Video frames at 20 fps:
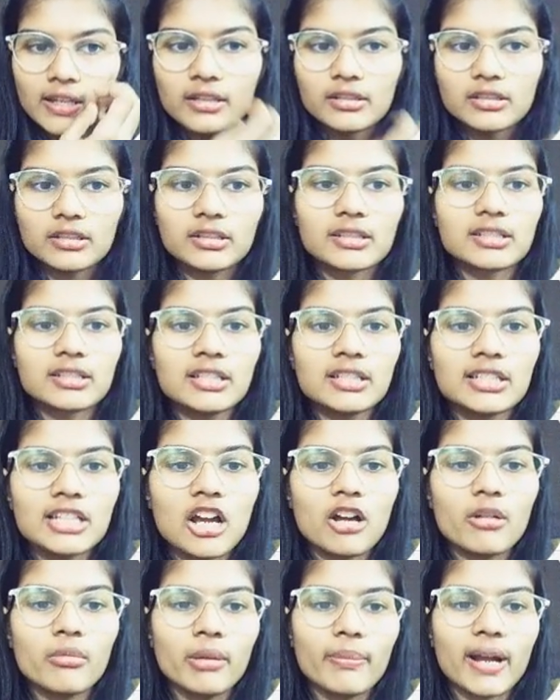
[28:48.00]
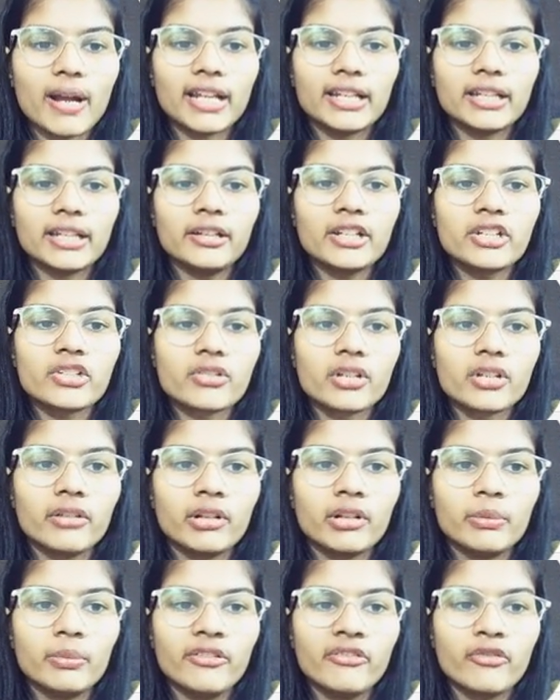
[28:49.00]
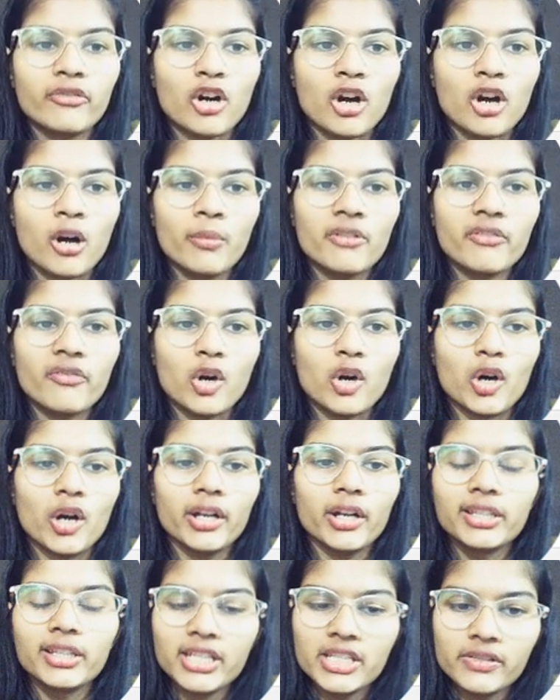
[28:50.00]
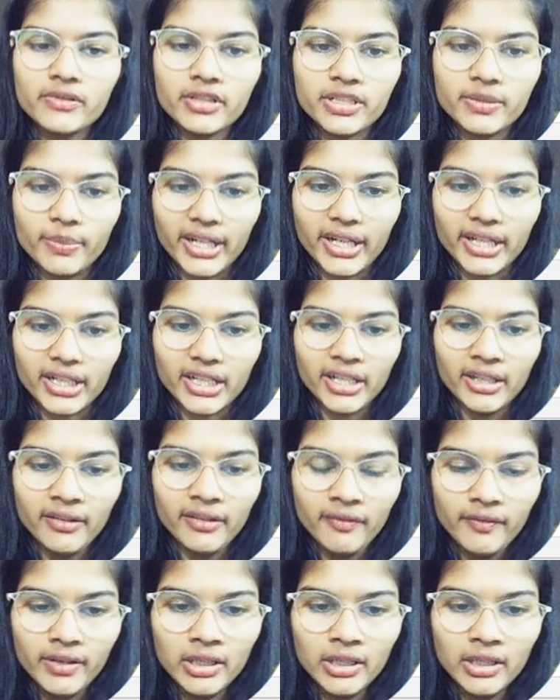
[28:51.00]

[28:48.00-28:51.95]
So this is how my binary tree will be formed for this respective